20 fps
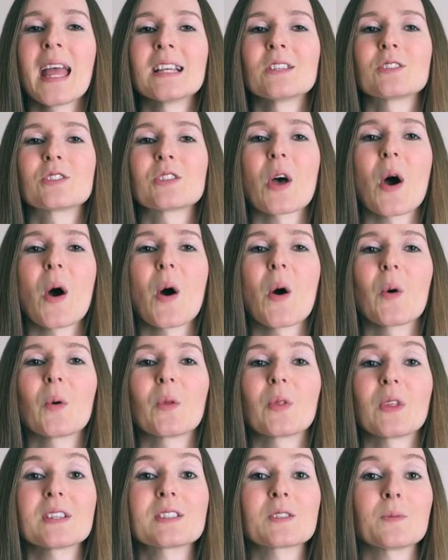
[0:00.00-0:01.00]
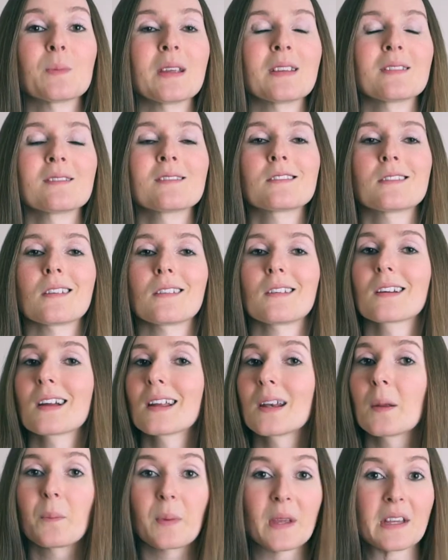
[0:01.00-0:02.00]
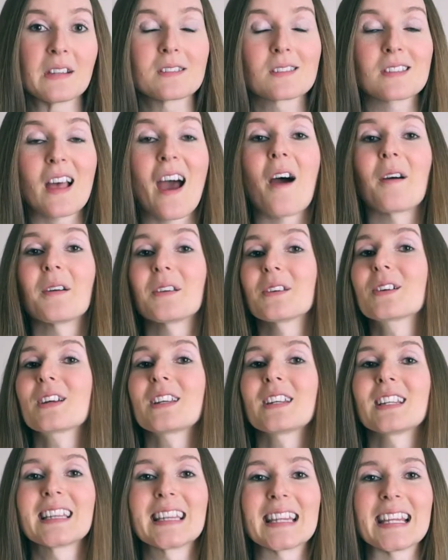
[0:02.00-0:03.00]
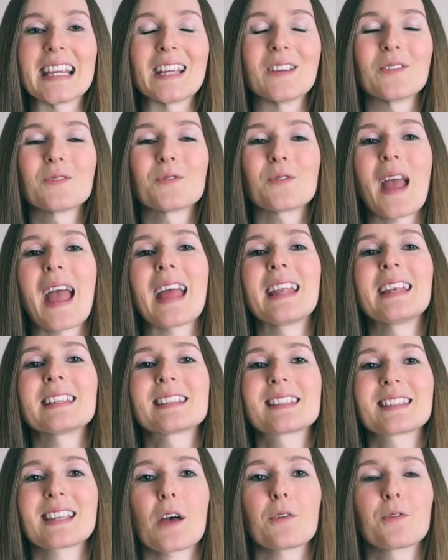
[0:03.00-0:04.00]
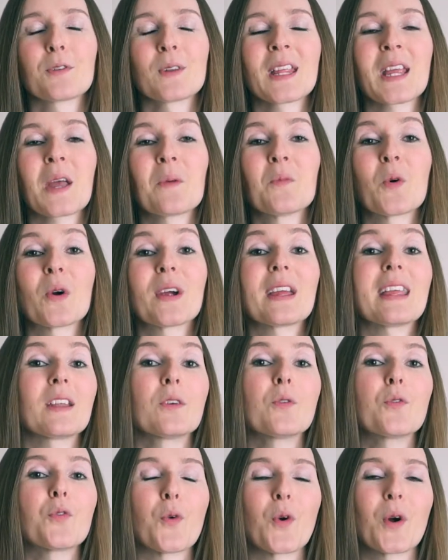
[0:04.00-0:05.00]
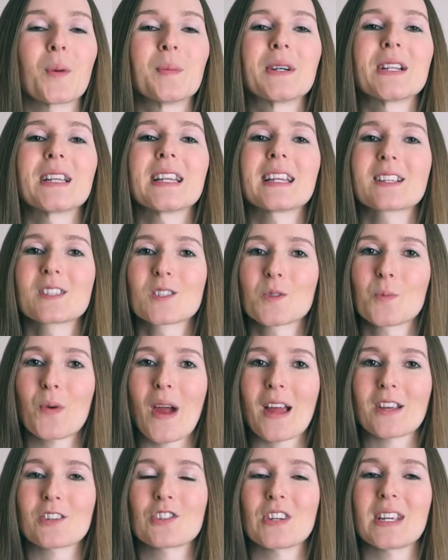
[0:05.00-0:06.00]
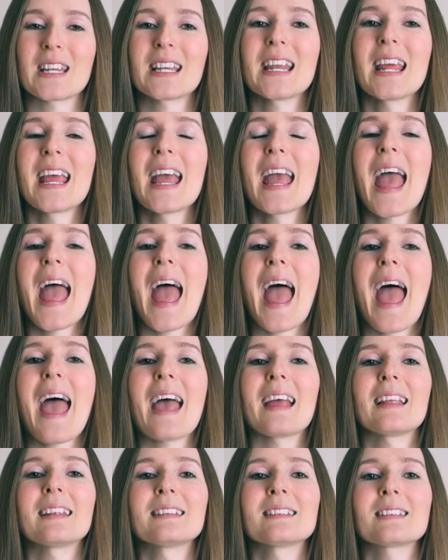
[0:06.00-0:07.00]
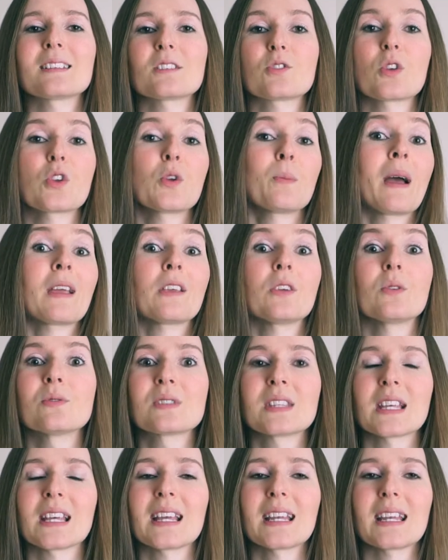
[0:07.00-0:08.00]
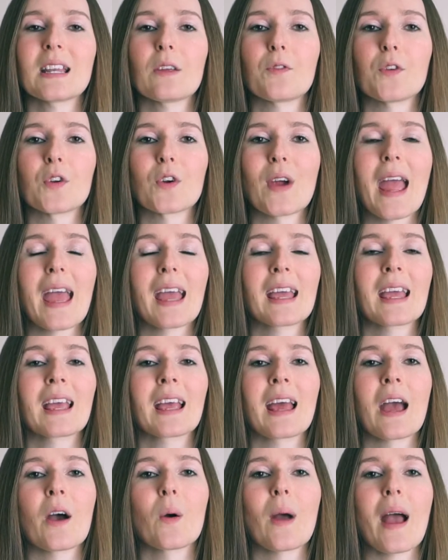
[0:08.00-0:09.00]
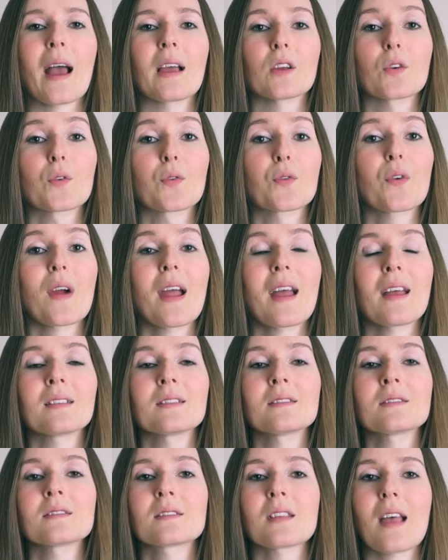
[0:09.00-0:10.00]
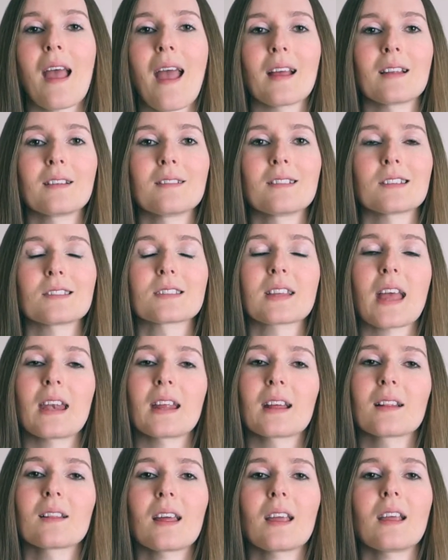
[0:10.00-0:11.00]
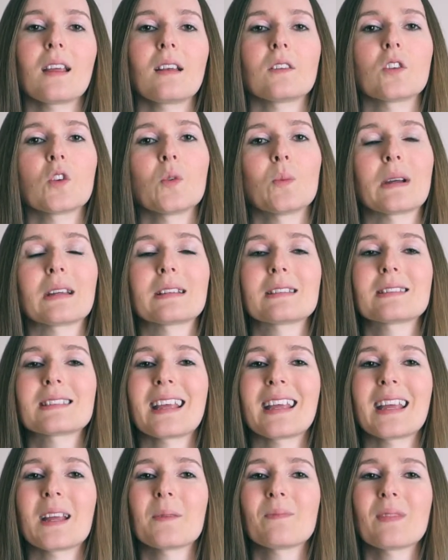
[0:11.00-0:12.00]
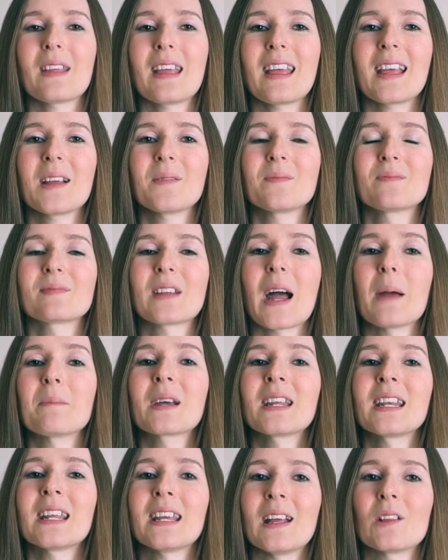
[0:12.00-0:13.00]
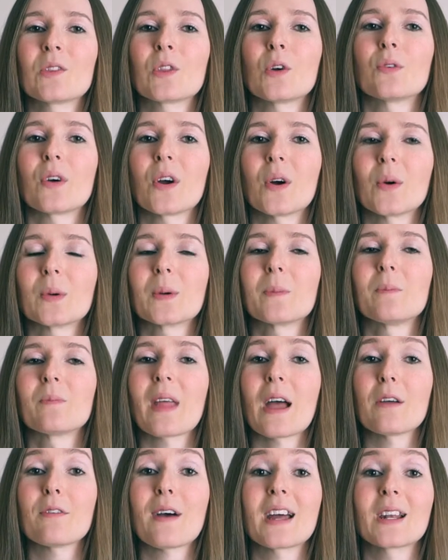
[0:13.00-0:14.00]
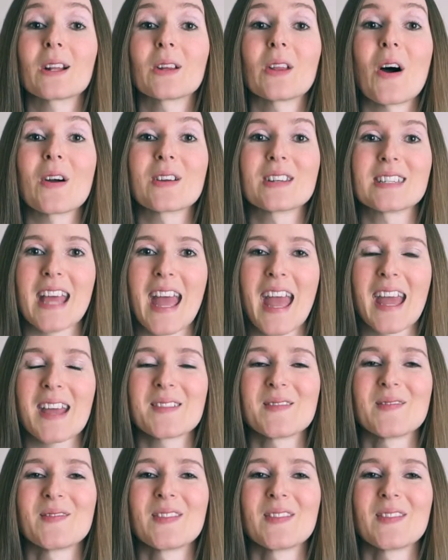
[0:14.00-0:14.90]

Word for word: So this means you're gonna peace out, you're gonna leave, and it's definitely a more informal expression. And so you might use it if you're hanging out at your friends and it's getting late, and you might say, eh, I'm gonna hit the road. I've had a long day.